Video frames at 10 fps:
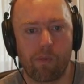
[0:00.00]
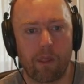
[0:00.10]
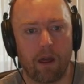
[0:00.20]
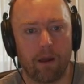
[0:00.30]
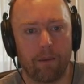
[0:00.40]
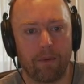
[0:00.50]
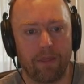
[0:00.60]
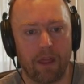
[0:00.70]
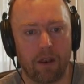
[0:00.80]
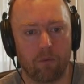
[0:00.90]

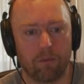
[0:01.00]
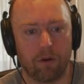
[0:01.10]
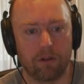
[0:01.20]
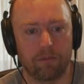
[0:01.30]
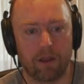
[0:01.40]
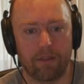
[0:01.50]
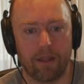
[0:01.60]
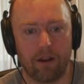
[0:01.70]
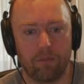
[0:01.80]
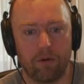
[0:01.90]
And then we're multiplying
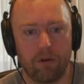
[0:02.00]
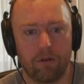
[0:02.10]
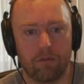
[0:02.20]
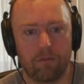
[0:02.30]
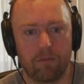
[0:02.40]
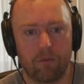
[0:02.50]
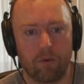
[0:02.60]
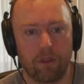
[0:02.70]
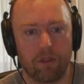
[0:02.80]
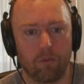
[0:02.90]
that output
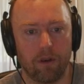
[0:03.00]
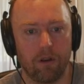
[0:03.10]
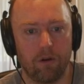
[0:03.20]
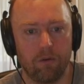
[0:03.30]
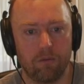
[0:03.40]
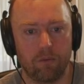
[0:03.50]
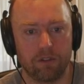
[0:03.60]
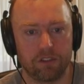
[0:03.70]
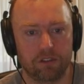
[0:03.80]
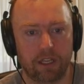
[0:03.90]
with the window,
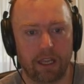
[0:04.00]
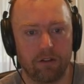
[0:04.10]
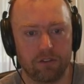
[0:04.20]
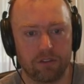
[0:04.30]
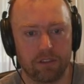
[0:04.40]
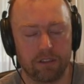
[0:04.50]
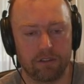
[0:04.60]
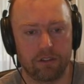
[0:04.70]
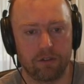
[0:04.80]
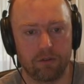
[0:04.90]
which is scaled using these
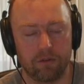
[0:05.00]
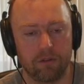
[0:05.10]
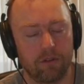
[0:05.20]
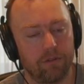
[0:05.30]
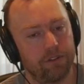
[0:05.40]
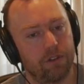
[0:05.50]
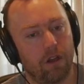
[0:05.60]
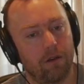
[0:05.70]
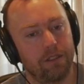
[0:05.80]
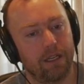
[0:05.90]
2 division
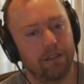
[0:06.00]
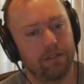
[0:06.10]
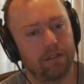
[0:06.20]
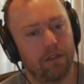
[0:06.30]
objects